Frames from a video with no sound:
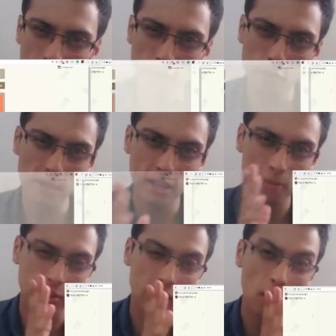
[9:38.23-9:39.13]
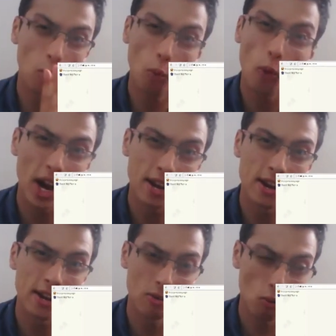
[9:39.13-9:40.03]
just becomes now
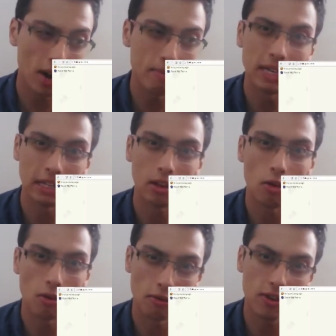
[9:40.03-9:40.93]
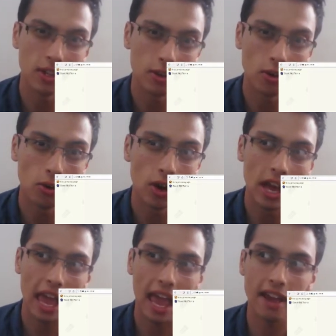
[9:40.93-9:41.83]
one minute long video,
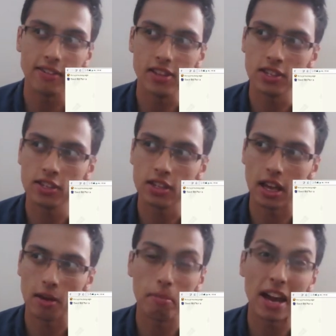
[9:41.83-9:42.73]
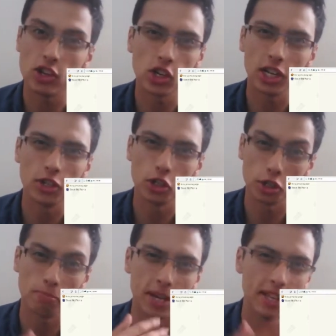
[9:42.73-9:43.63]
and it's magically
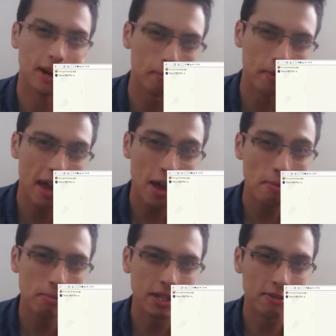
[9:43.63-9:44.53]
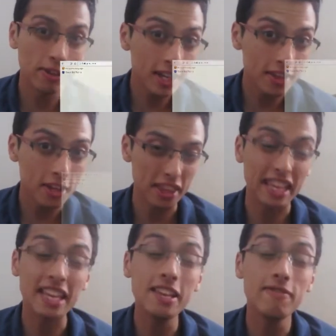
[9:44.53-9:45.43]
just sped up. But the funny thing,
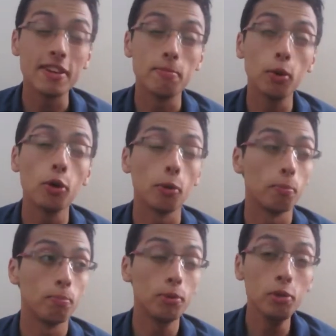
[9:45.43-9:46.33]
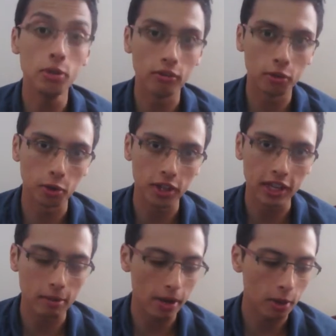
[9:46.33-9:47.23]
the even more beautiful
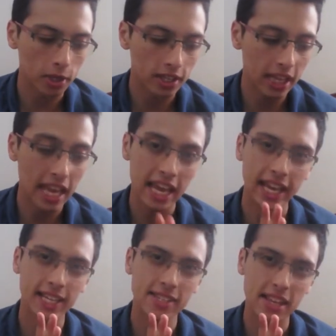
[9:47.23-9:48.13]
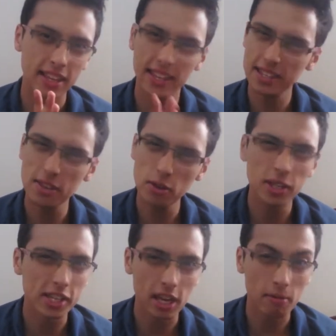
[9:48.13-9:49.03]
thing about it, is that it doesn't do
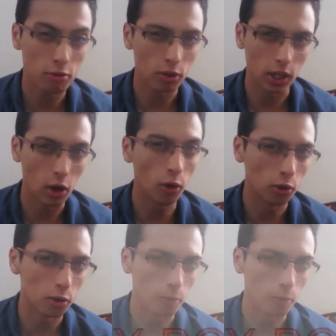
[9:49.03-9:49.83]
the same for the audio.